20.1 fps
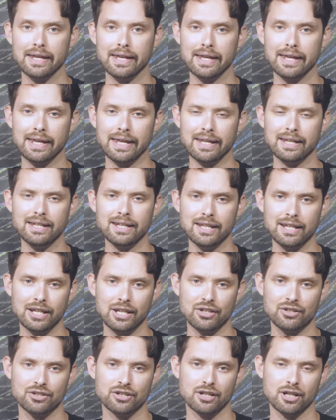"In
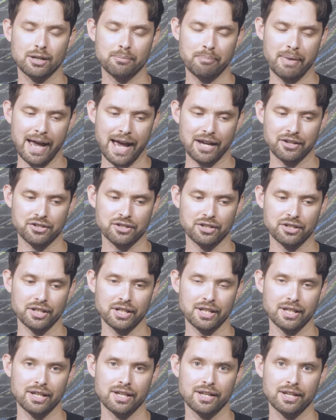his
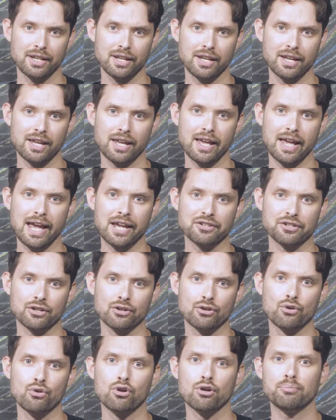capacity as a
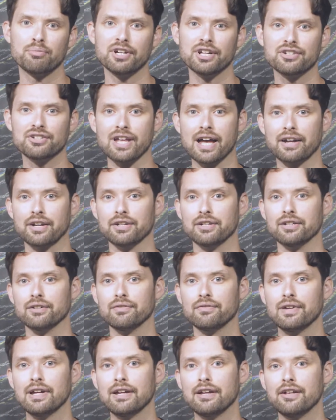corporate
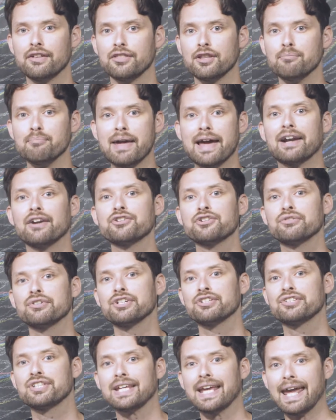executive, the manager
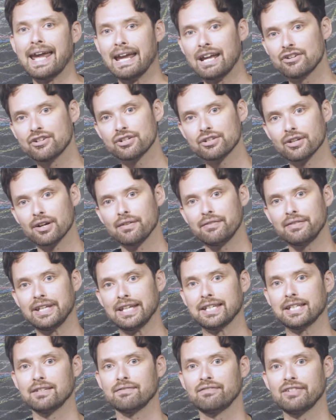is the agent of the
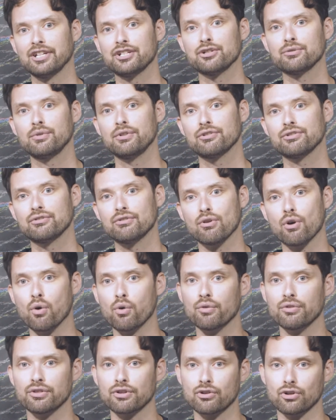individuals who
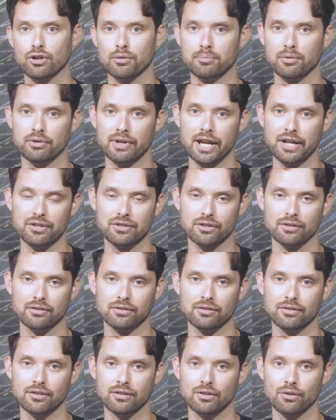own the corporation
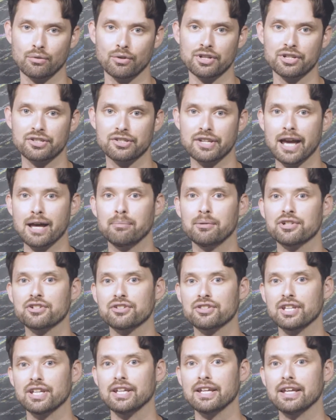or establish
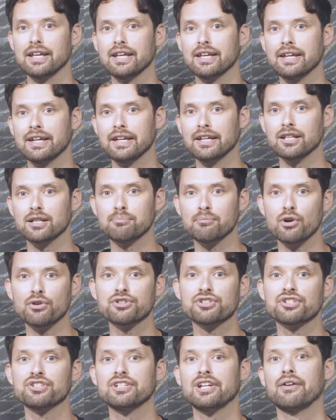the
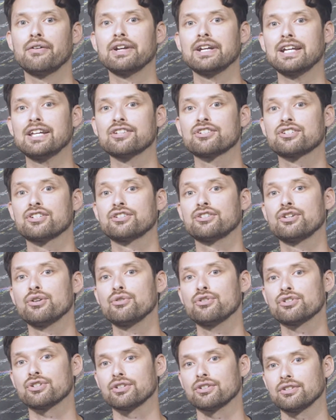eleemosynary
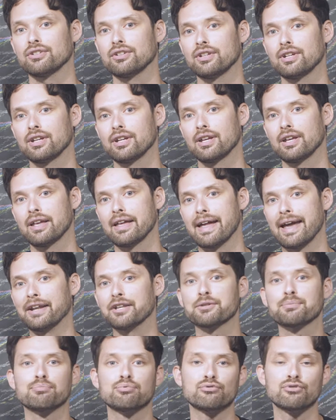institution, and
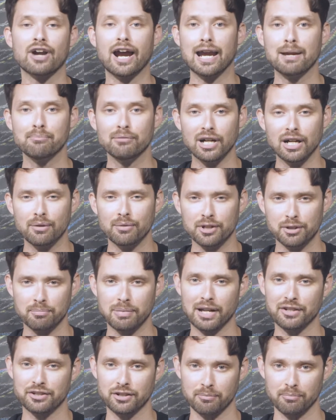his primary
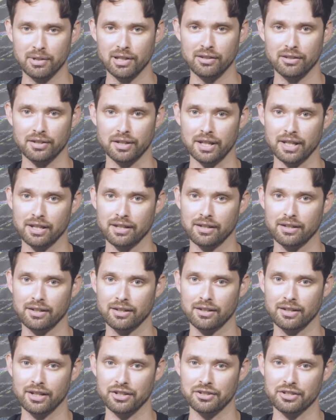responsibility
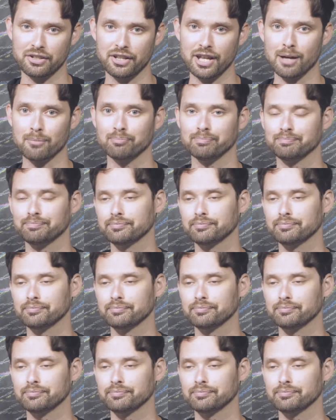is to them."